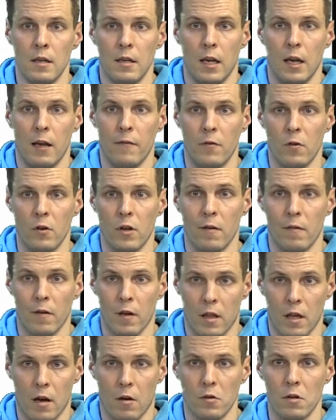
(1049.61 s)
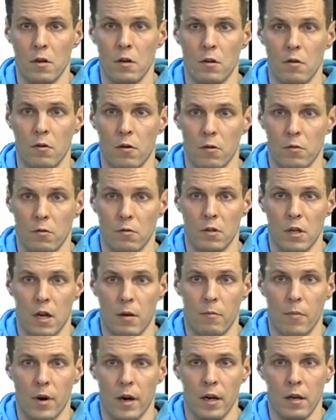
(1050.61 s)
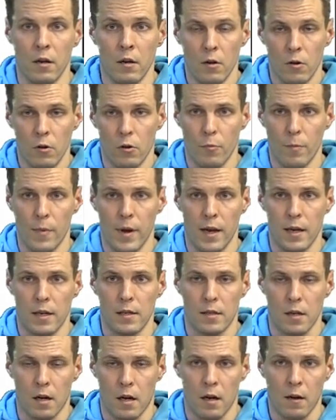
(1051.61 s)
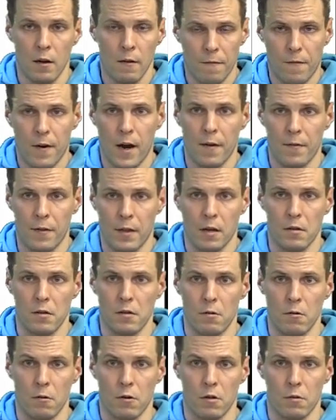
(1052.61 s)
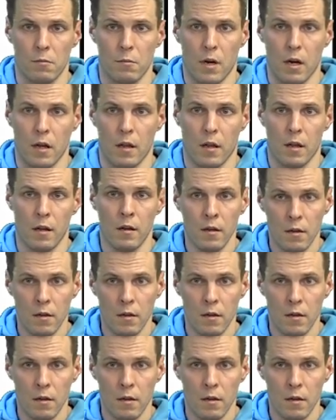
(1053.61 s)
If you give 1,000 euros to somebody who makes 5,000 euros a month,